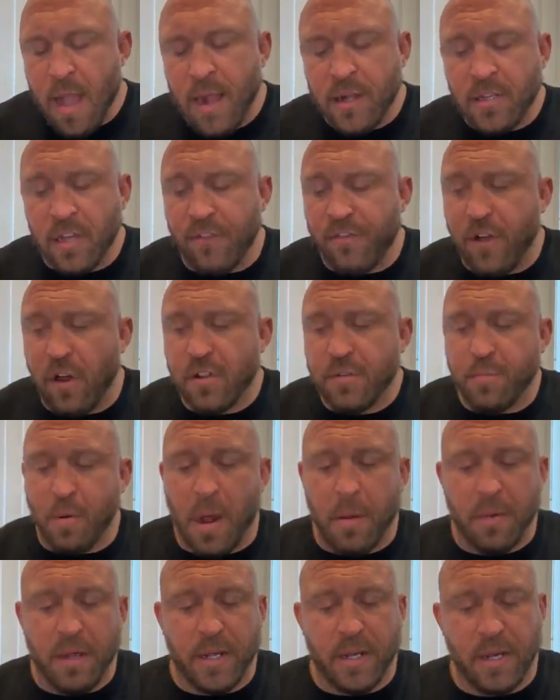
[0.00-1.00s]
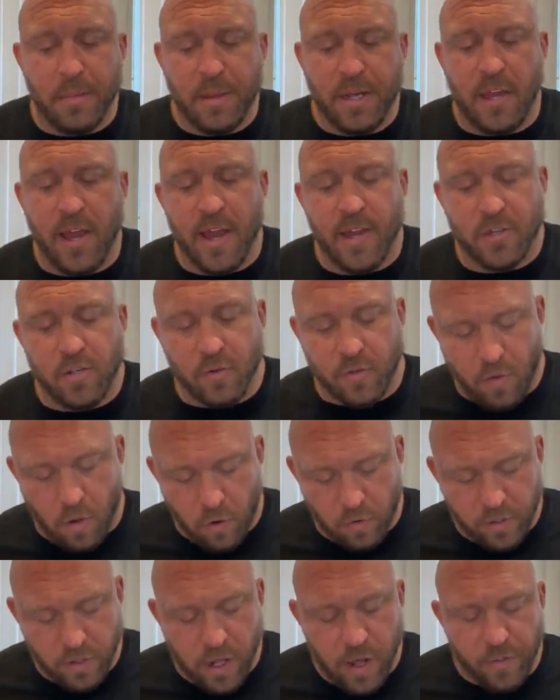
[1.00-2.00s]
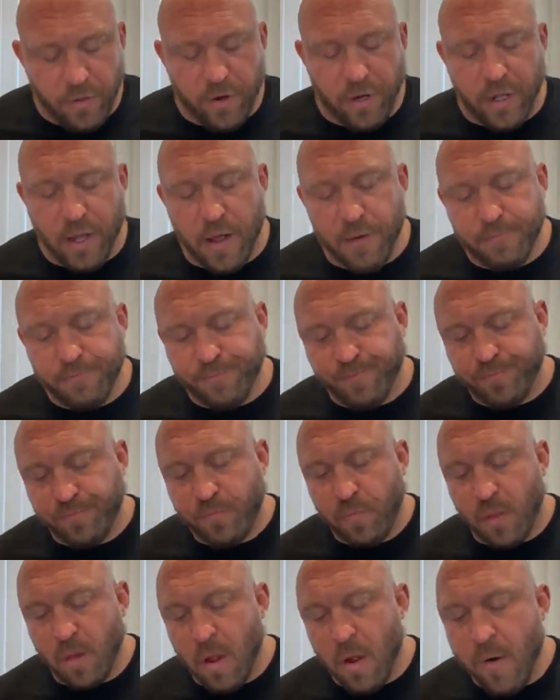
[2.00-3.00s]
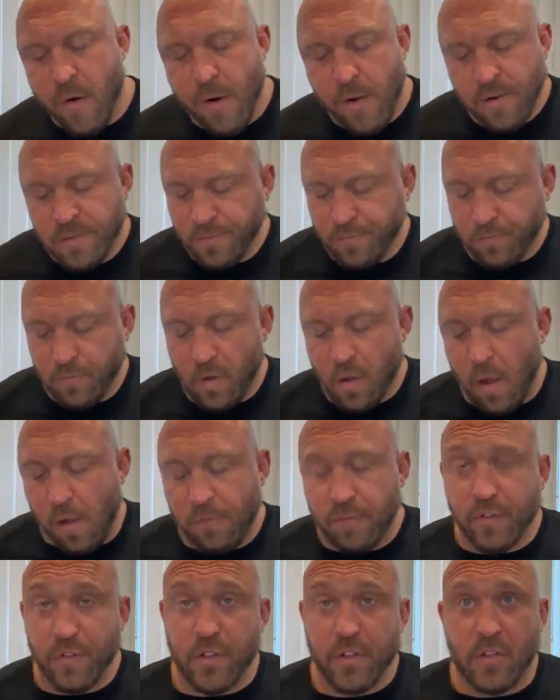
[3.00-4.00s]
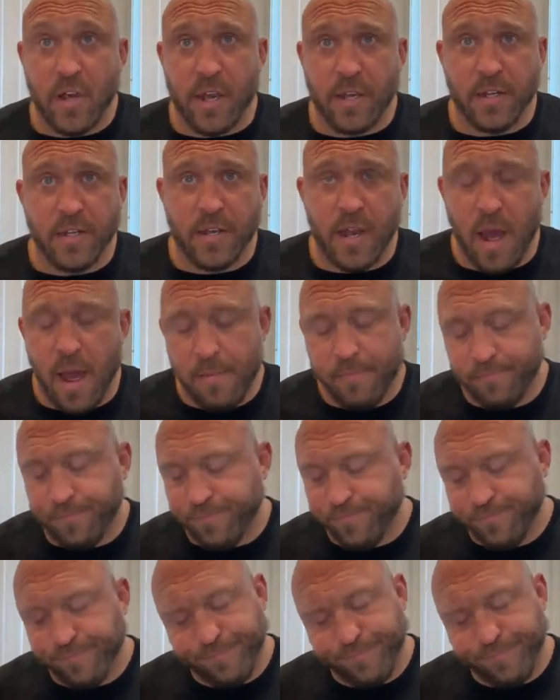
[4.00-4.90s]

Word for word: XFL is probably going to be canceled altogether again for the second time.